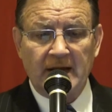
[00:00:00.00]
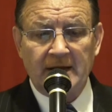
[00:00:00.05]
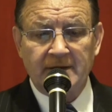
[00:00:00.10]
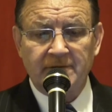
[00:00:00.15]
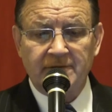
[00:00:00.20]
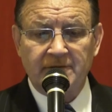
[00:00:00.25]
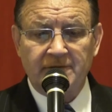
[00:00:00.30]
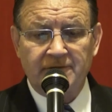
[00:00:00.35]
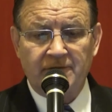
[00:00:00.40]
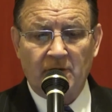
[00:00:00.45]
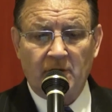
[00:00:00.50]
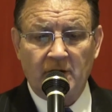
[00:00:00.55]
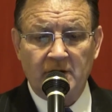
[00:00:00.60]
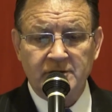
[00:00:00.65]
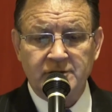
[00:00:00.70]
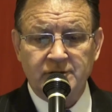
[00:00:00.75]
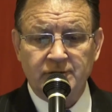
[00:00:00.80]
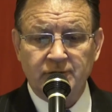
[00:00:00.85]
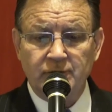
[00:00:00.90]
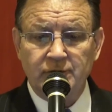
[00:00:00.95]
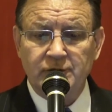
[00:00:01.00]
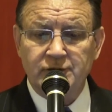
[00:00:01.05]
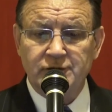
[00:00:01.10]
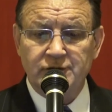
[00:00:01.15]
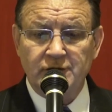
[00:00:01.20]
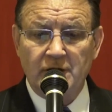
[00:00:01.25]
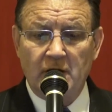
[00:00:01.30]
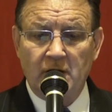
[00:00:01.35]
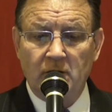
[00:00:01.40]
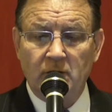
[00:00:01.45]
out of the forest through the
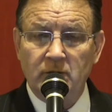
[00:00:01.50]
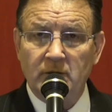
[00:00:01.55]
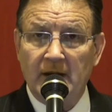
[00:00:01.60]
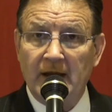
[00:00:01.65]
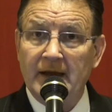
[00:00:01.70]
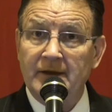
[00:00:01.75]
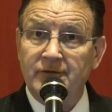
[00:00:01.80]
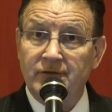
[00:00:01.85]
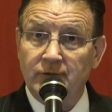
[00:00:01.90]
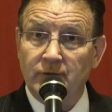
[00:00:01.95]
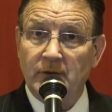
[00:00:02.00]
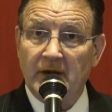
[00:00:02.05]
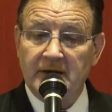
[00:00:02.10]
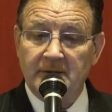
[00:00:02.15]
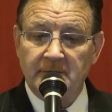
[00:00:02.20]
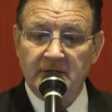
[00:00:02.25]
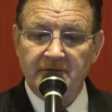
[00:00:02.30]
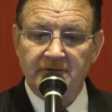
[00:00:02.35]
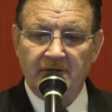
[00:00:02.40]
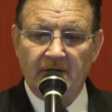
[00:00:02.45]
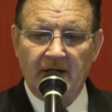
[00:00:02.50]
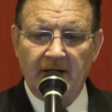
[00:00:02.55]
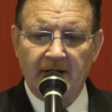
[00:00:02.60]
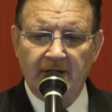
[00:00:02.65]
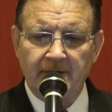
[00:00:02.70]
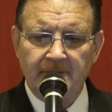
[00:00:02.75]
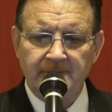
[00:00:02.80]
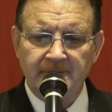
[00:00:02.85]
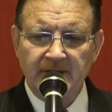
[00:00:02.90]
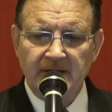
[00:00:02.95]
snow and through enemy
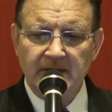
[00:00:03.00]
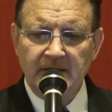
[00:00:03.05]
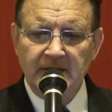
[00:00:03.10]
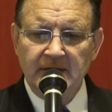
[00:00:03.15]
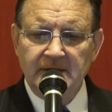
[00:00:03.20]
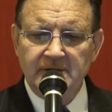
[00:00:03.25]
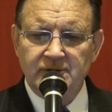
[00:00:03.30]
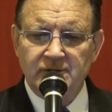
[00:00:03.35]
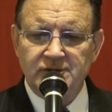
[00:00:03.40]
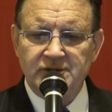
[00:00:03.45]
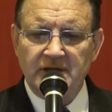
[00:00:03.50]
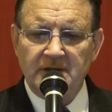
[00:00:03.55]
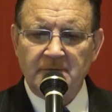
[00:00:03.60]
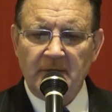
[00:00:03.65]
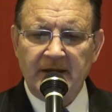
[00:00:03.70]
fire to seek